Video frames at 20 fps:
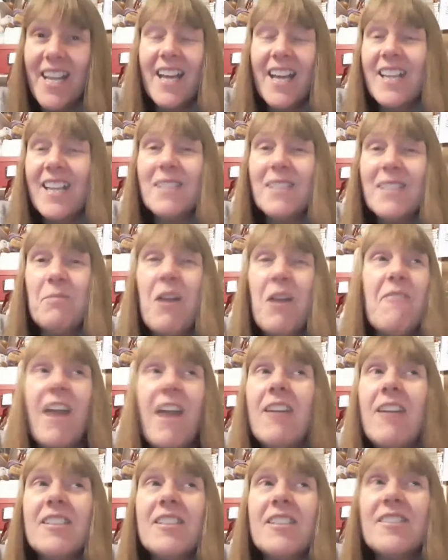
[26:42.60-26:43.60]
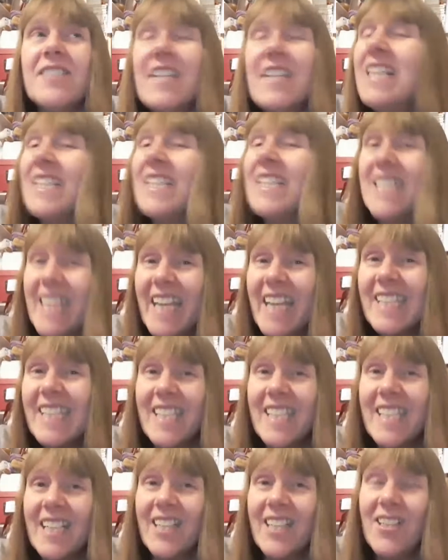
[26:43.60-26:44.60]
because my arousal is linked to
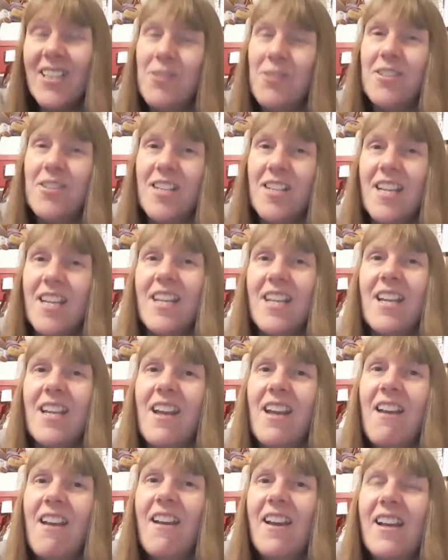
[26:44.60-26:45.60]
kissing usually.